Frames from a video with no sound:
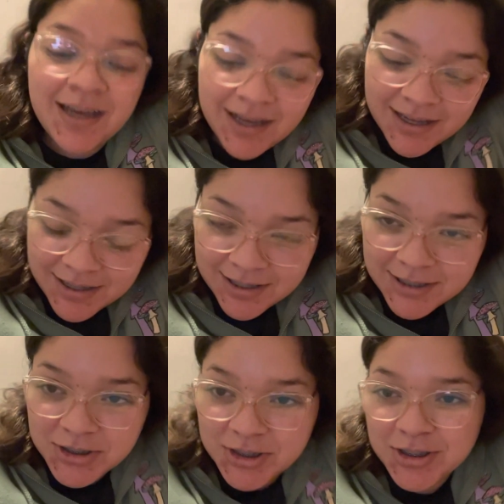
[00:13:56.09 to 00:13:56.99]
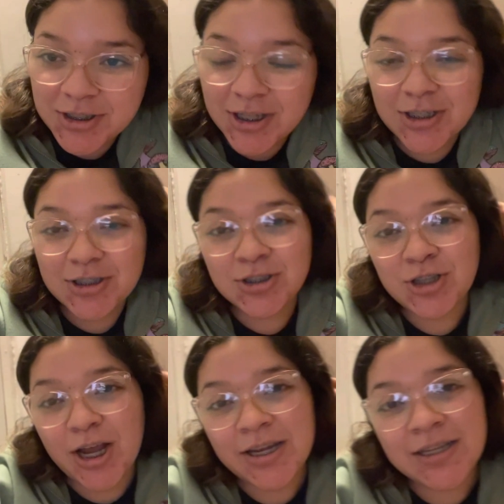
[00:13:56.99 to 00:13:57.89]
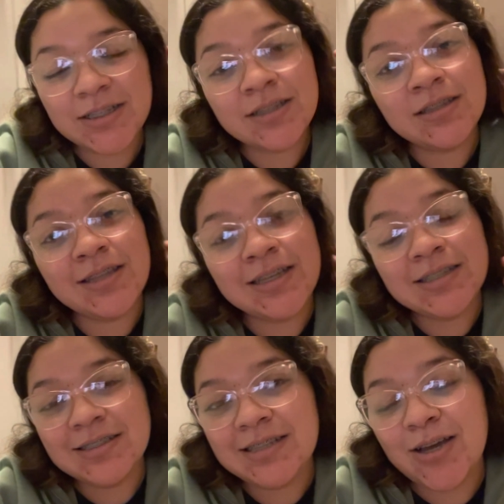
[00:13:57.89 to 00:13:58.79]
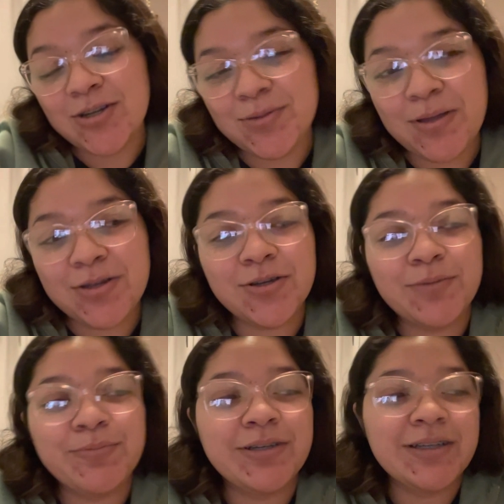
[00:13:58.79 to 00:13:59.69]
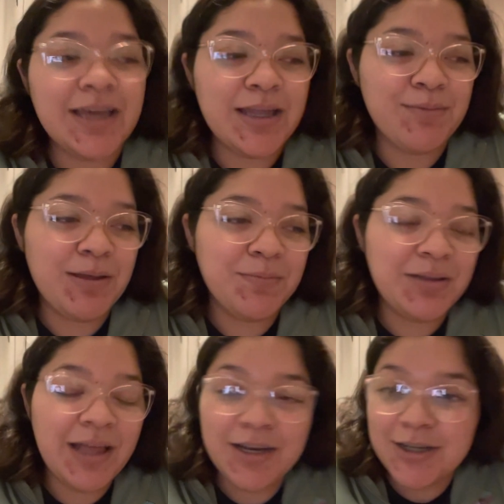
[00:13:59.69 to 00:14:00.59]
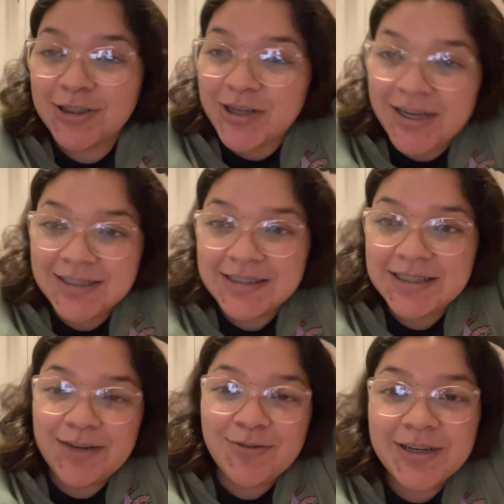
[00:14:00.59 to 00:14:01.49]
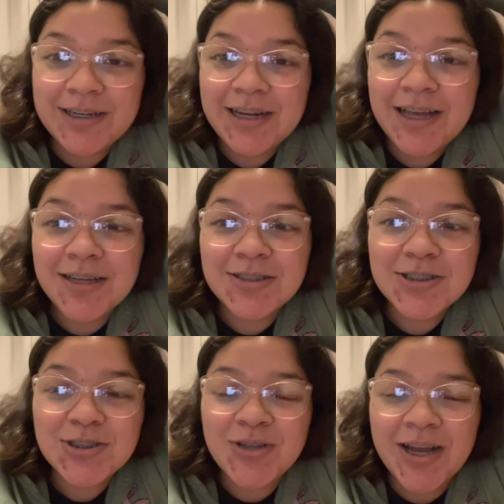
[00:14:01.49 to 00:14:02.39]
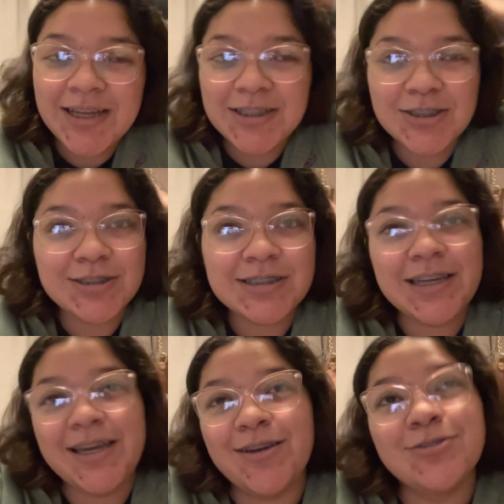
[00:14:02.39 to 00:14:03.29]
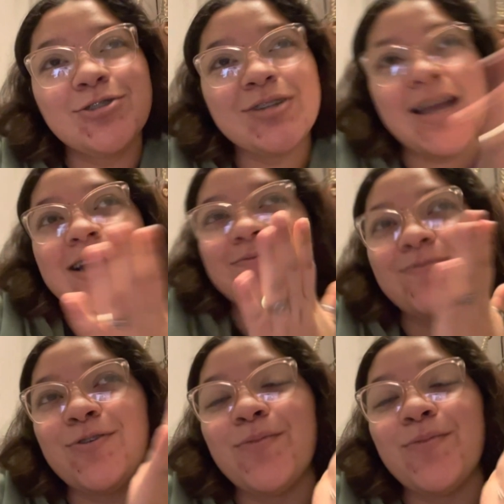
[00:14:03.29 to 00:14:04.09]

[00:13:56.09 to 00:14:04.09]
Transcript: uh, just jotting things down in my notebook and my planner, trying to stay organized, trying to stay on track for